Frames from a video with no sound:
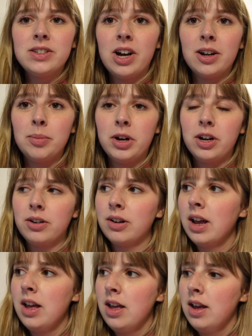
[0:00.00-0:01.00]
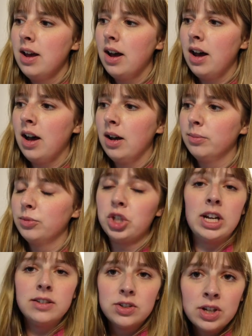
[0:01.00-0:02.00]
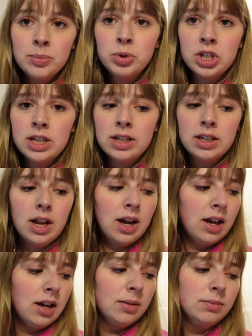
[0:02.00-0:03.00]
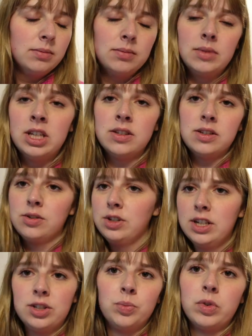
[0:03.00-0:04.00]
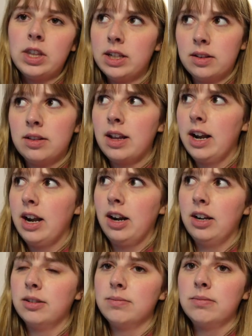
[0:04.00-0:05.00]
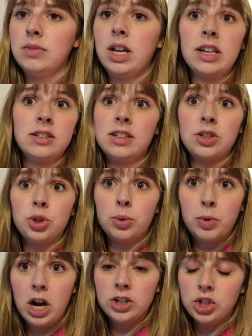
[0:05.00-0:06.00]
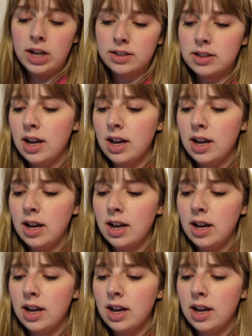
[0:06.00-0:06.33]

talk about transcription in association with like their kind of digital project.